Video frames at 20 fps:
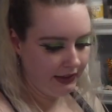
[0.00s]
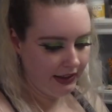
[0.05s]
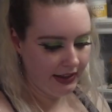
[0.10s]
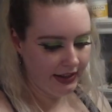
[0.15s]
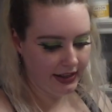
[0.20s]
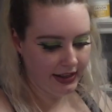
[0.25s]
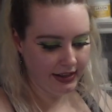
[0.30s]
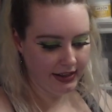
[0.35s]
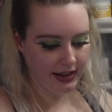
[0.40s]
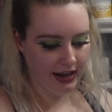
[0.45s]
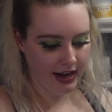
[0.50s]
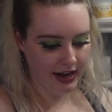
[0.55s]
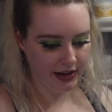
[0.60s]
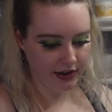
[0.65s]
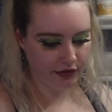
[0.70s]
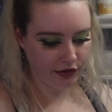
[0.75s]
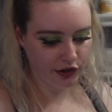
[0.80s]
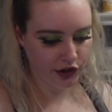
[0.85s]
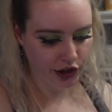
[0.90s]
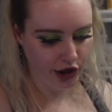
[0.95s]
it can kind
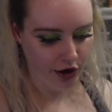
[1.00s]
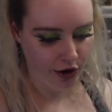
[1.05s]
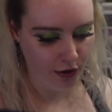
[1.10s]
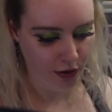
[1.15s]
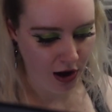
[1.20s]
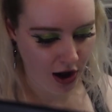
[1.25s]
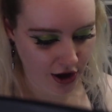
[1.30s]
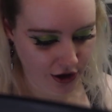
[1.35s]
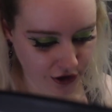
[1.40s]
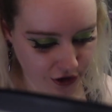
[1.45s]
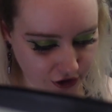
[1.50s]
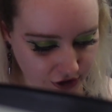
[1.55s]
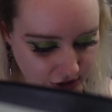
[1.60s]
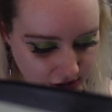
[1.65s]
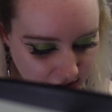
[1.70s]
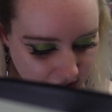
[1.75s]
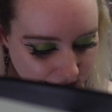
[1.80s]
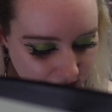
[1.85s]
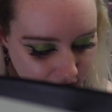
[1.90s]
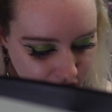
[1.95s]
of show under
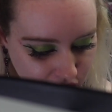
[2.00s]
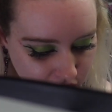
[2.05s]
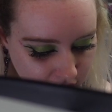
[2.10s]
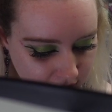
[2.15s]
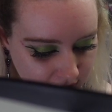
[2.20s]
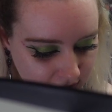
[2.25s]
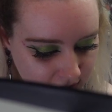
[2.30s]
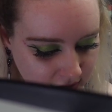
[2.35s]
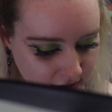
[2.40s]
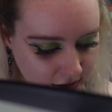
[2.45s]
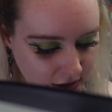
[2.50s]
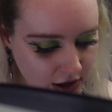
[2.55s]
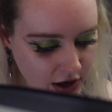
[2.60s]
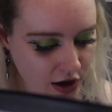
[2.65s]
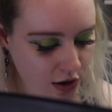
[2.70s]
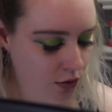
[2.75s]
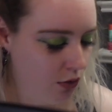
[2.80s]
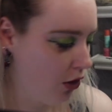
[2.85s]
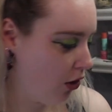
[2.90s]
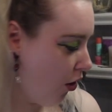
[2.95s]
the lashes,
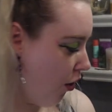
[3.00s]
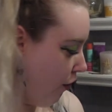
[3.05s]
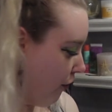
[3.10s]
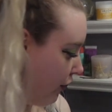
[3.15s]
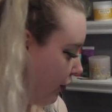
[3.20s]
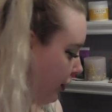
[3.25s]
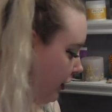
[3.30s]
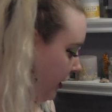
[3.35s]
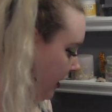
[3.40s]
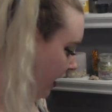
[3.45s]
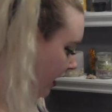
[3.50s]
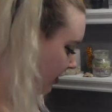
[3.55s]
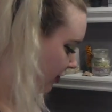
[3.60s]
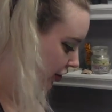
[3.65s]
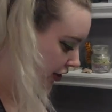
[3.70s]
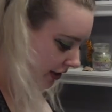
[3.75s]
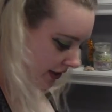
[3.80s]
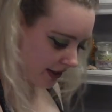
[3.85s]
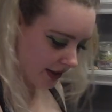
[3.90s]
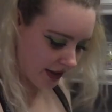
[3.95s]
well, over the
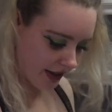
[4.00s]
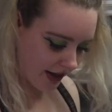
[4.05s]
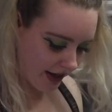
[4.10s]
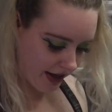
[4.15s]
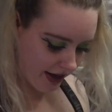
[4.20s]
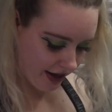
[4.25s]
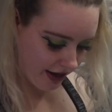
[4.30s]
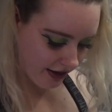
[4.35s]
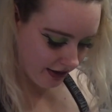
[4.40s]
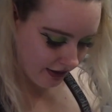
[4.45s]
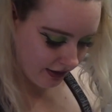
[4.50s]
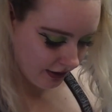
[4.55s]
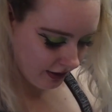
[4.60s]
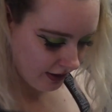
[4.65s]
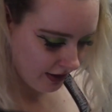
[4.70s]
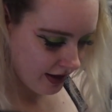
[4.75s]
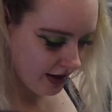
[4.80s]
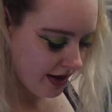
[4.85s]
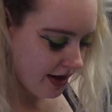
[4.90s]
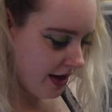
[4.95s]
lashes, and
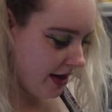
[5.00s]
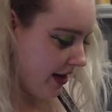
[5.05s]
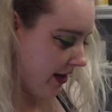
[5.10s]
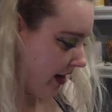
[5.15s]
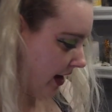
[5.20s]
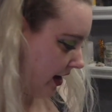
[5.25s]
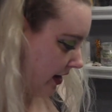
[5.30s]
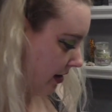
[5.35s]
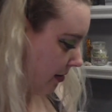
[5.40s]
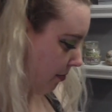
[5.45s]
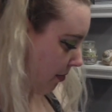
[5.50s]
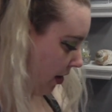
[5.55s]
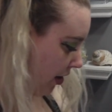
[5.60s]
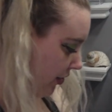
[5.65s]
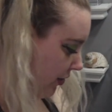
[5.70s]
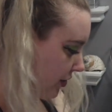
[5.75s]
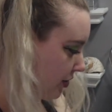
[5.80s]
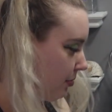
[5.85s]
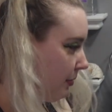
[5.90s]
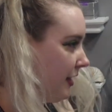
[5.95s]
it kind of
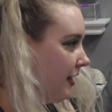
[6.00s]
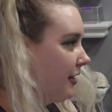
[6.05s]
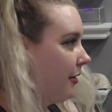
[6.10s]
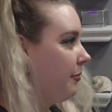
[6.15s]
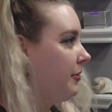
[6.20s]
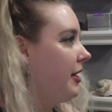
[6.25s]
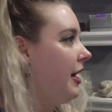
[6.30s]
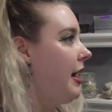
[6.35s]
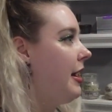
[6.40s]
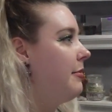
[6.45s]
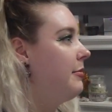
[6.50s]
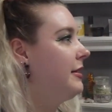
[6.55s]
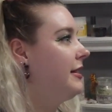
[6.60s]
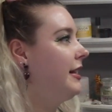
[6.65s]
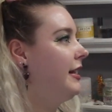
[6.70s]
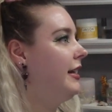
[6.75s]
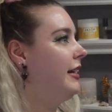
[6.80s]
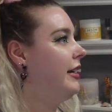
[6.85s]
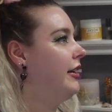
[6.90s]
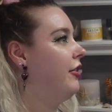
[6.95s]
bothers me sometimes
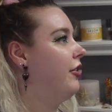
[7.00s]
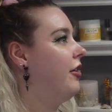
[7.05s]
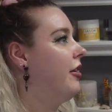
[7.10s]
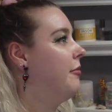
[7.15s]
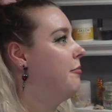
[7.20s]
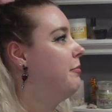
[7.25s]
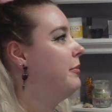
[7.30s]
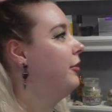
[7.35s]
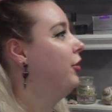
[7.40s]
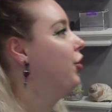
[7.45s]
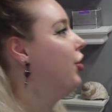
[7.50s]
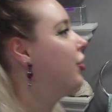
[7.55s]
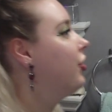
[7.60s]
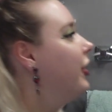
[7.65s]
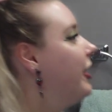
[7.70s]
that it'll look